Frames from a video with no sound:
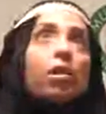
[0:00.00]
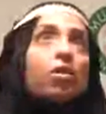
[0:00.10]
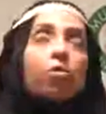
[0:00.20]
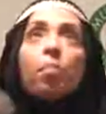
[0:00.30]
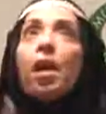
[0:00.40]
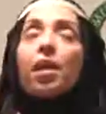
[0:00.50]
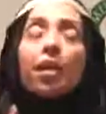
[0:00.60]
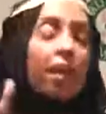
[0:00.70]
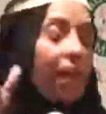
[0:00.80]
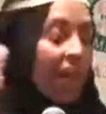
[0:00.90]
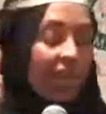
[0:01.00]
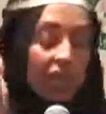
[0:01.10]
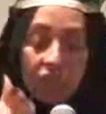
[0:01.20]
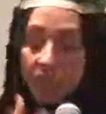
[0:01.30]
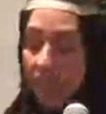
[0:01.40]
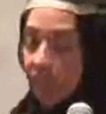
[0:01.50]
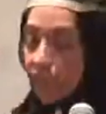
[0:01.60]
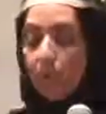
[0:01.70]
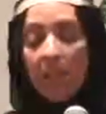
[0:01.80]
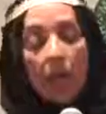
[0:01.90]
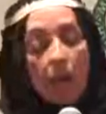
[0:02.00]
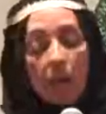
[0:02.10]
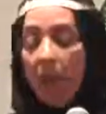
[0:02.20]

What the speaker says: subhanallah, it just entered my heart.